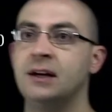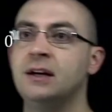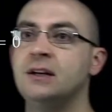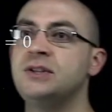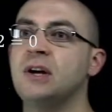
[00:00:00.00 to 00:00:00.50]

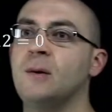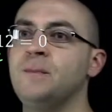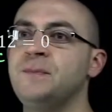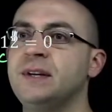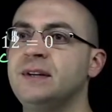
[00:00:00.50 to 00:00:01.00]
So
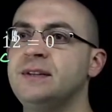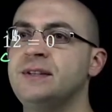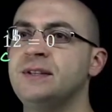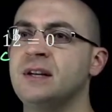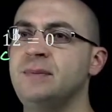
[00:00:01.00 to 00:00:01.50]

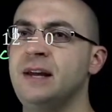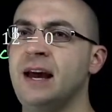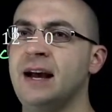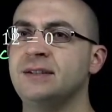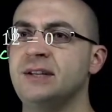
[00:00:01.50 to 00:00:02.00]
this is going to be
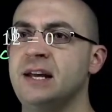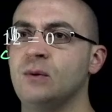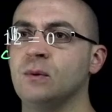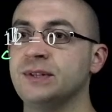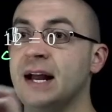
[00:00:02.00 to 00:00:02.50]
x
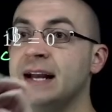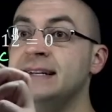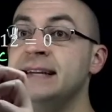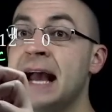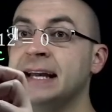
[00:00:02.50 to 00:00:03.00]
equals
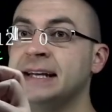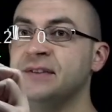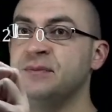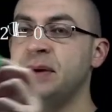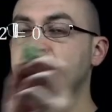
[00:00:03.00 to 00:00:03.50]

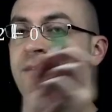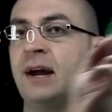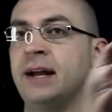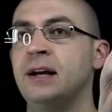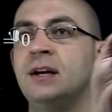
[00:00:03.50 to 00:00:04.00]
negative b,
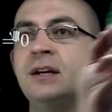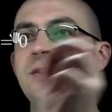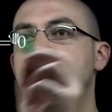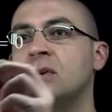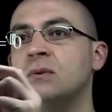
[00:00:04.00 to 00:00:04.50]
right?
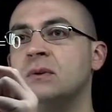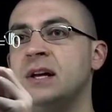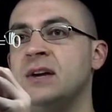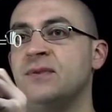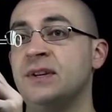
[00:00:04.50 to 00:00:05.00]
So
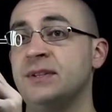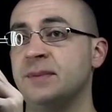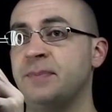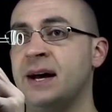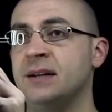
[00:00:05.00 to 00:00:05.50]
if this is
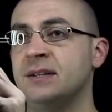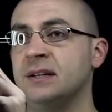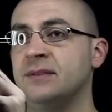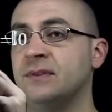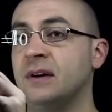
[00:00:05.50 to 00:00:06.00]
a
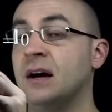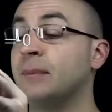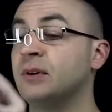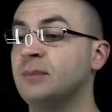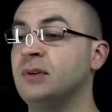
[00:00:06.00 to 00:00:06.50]
positive,
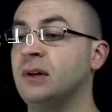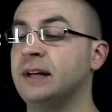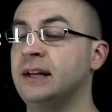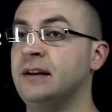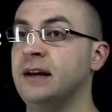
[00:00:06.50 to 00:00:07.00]
I'm going to plug
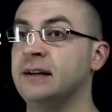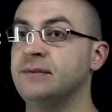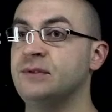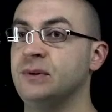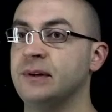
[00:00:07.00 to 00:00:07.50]
in a
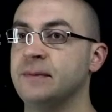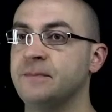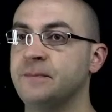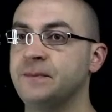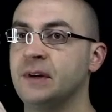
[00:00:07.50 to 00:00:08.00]
negative 2 here,
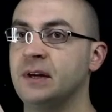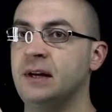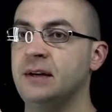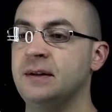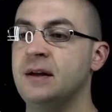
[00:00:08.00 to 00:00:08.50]
all right?
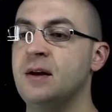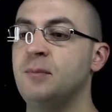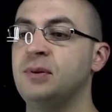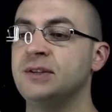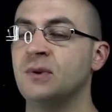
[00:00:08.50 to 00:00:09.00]

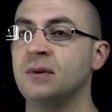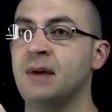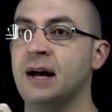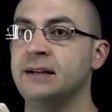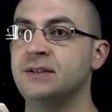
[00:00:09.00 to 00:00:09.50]
Plus or
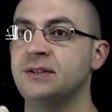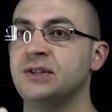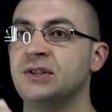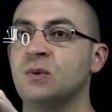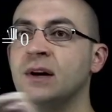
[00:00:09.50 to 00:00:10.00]
minus the
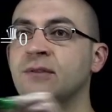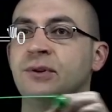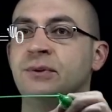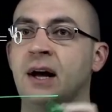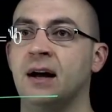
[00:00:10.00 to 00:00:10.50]
square
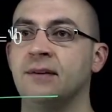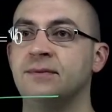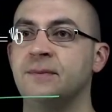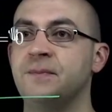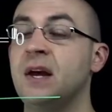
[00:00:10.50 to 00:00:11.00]
root
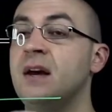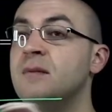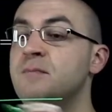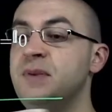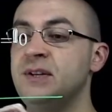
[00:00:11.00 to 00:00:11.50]
of
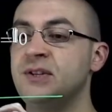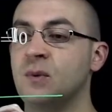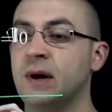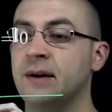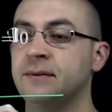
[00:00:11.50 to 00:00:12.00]
b
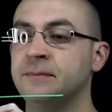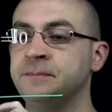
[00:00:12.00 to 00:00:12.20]
squared